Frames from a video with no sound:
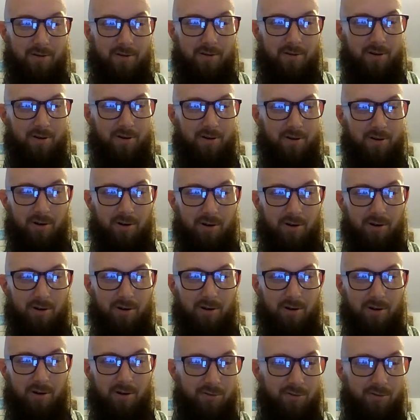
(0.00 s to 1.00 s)
all
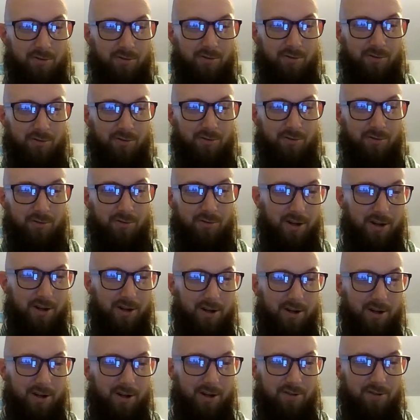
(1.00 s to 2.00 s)
those three-letter
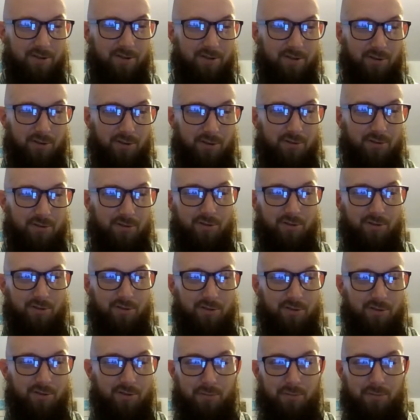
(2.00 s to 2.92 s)
agencies are just